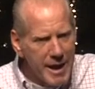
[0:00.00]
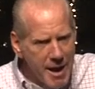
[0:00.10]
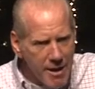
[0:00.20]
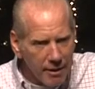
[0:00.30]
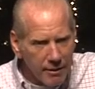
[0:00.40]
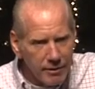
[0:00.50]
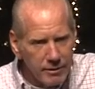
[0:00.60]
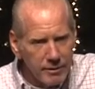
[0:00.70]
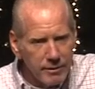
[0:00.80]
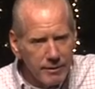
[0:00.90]
hair.
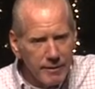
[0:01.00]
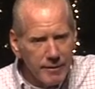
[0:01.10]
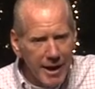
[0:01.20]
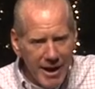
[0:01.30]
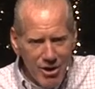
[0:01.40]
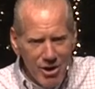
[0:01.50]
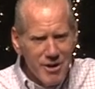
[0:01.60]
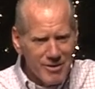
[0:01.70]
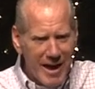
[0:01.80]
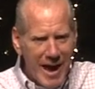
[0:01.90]
I
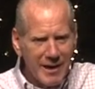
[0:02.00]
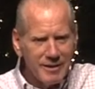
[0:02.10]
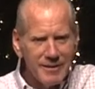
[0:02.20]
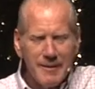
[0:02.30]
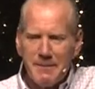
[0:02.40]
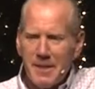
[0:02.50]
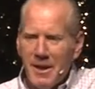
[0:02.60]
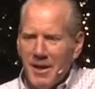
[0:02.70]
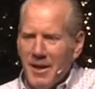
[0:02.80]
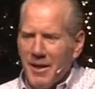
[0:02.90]
heard that.
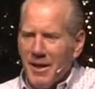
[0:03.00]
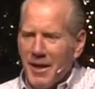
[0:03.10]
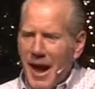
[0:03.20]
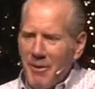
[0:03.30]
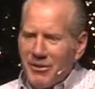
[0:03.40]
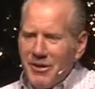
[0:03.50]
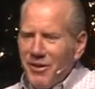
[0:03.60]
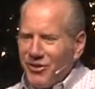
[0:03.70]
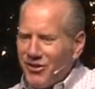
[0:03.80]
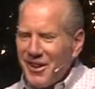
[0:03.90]
I was in
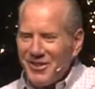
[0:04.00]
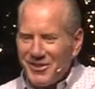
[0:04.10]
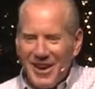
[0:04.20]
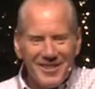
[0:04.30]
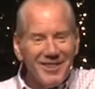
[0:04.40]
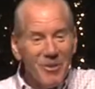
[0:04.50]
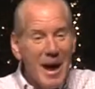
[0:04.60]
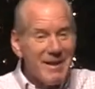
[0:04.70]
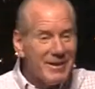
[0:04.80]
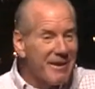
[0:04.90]
the sixth grade. That's
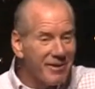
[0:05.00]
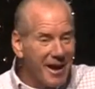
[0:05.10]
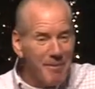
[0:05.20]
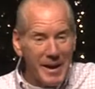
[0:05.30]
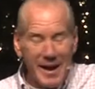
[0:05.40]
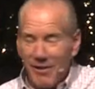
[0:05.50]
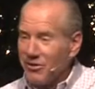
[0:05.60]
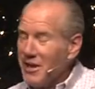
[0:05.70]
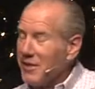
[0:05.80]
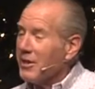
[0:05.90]
why I've never cut my hair
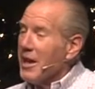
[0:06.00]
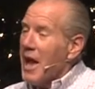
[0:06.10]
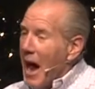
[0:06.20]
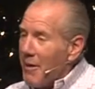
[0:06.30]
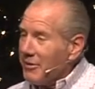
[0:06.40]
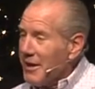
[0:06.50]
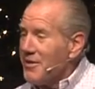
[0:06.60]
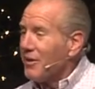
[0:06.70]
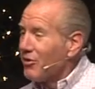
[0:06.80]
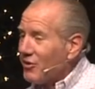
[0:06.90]
since. I was
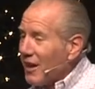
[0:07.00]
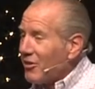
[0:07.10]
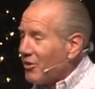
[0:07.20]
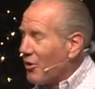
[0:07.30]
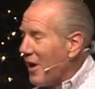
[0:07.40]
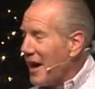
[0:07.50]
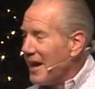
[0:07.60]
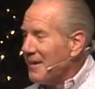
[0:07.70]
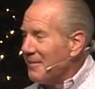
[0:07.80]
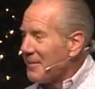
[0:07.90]
in the sixth
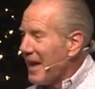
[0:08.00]
grade,